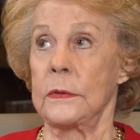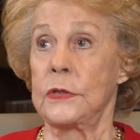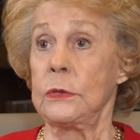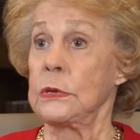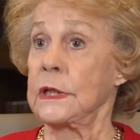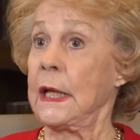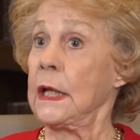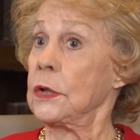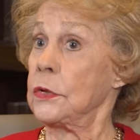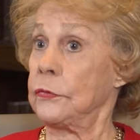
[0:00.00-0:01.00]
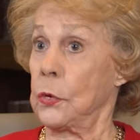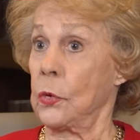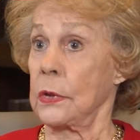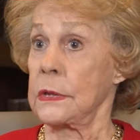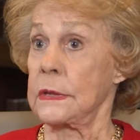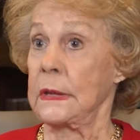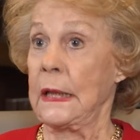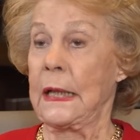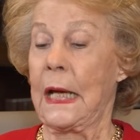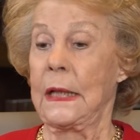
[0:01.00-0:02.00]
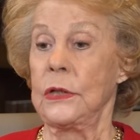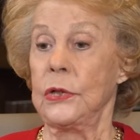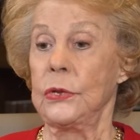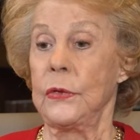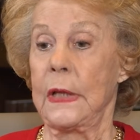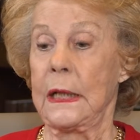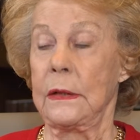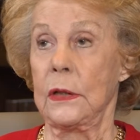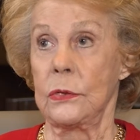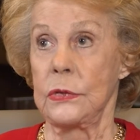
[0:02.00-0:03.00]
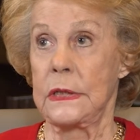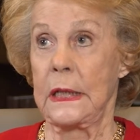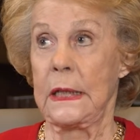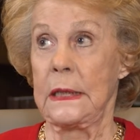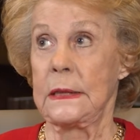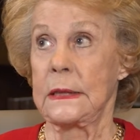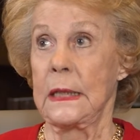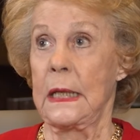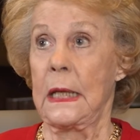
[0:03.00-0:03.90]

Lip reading: she was getting a divorce, and I knew that in those days